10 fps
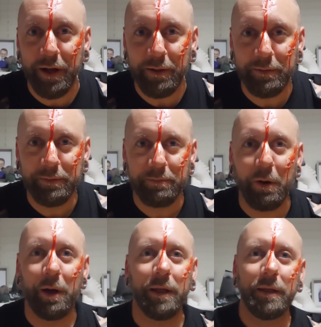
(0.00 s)
fun.
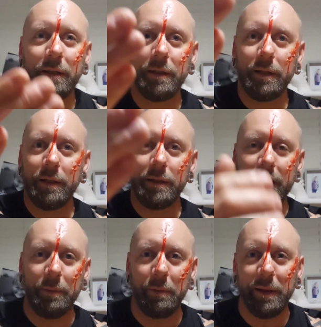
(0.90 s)
My
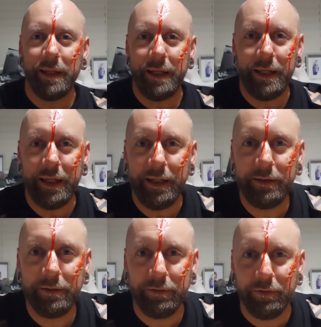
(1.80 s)
Debbie McGee
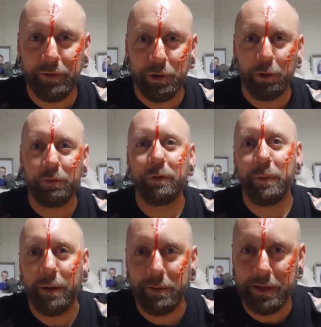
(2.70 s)
here, the photography
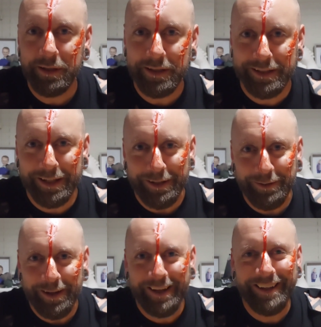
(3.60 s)
world, is
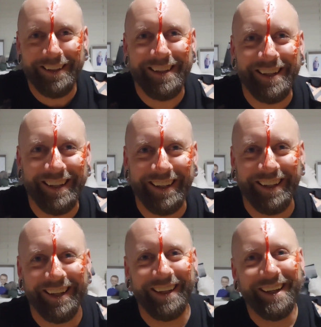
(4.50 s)
going
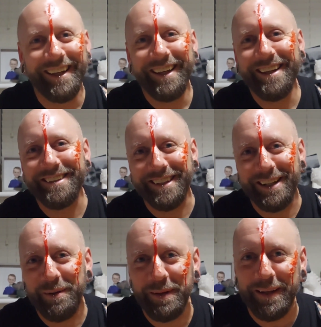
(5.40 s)
to
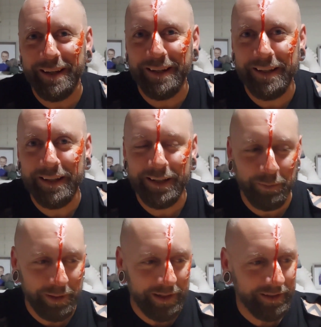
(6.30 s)
come in and
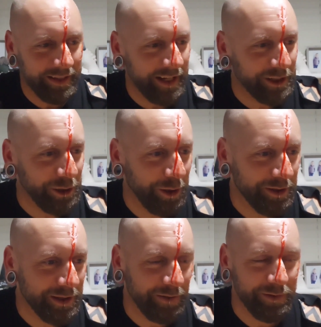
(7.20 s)
help me get the
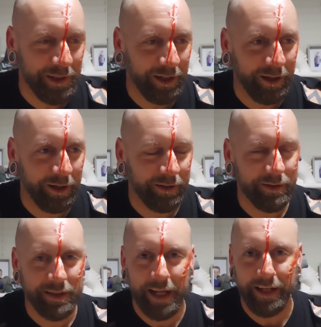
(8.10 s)
shots, because obviously I can't
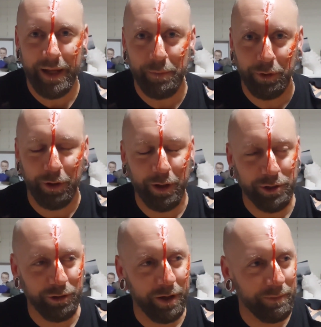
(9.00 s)
stand there, put it on
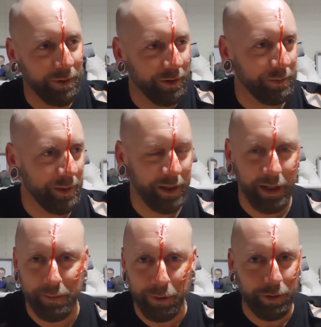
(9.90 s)
a tripod. And we're going to
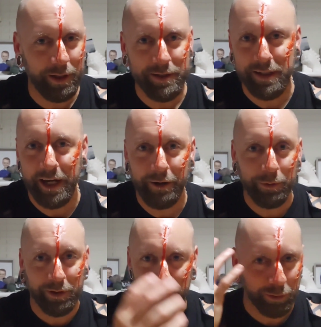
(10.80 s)
go moody and scary.
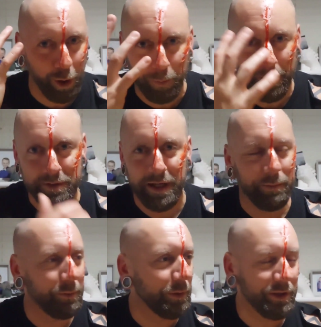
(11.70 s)
We've got some cobwebs
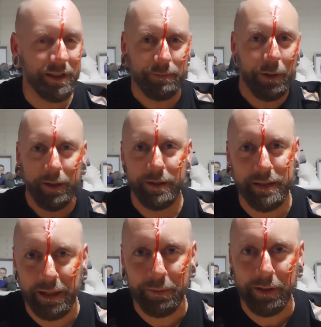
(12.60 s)
coming. We've got
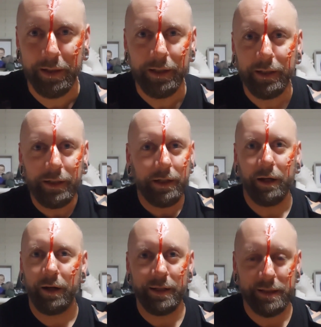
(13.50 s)
spiders coming.
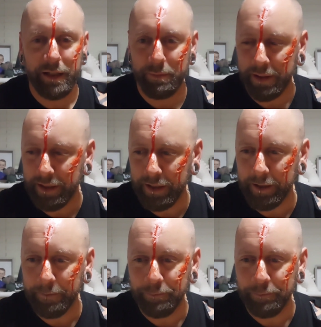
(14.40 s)
Of course we've